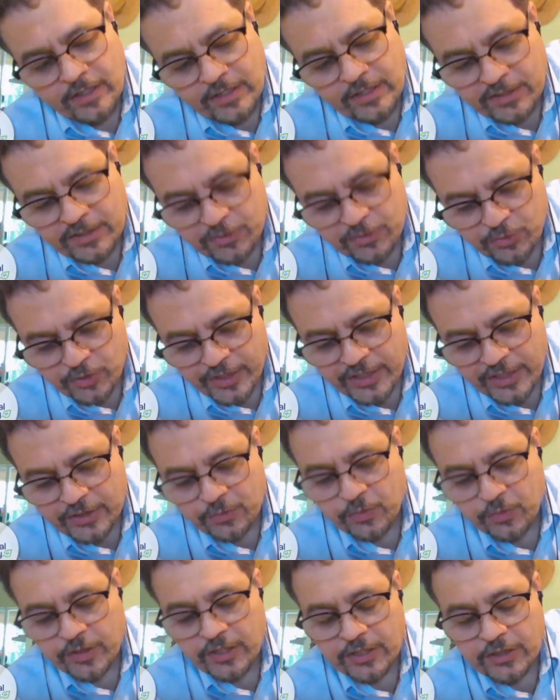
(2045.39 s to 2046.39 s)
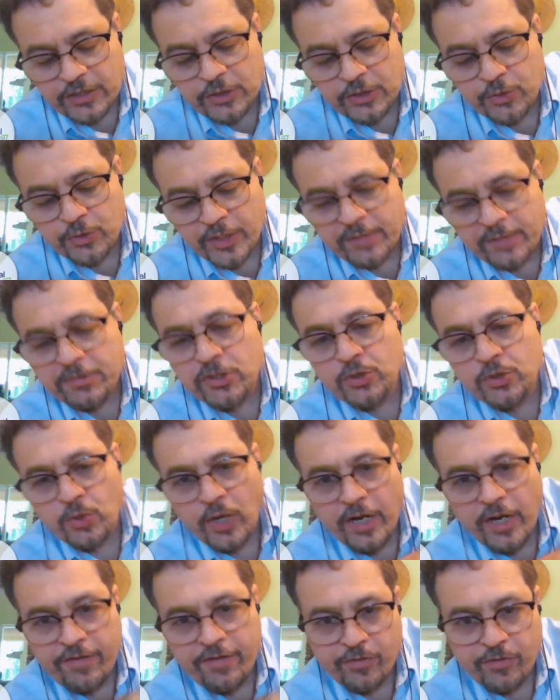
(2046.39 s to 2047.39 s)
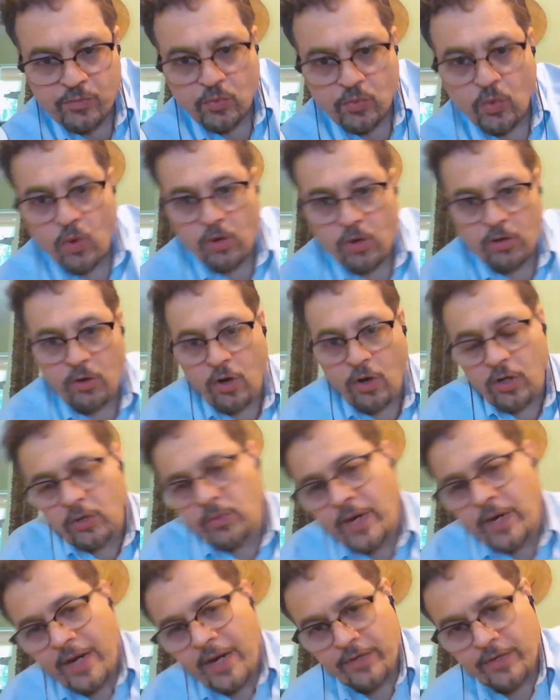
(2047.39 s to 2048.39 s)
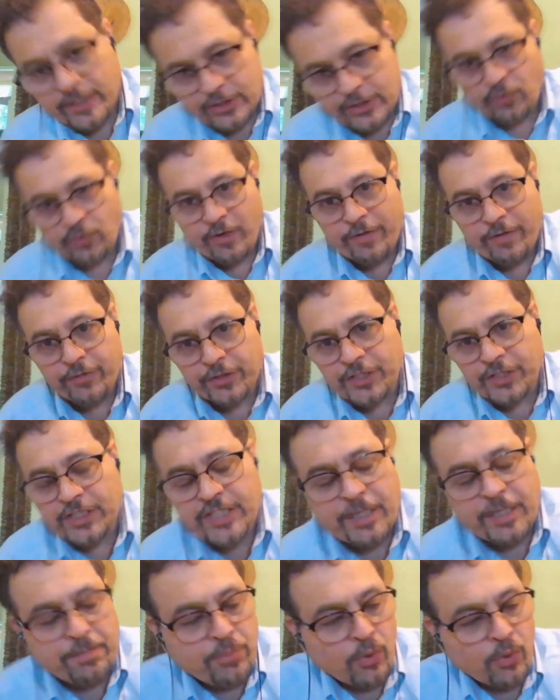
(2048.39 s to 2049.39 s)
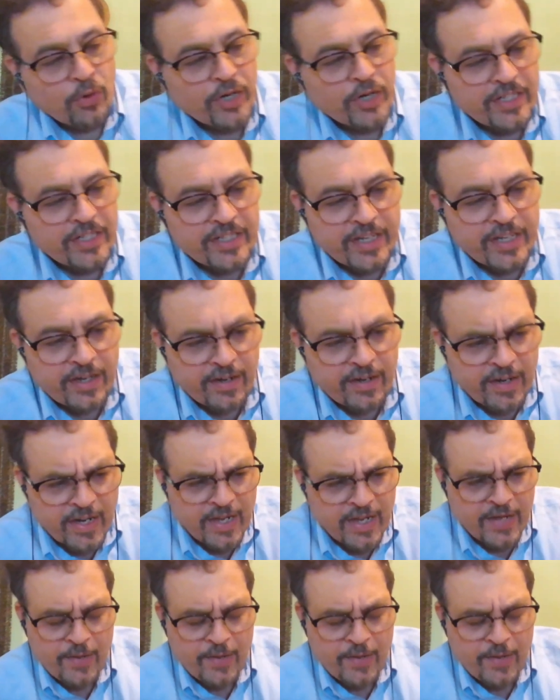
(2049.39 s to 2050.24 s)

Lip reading: countries with extreme strife and war all around it. So refugees keep pouring in there.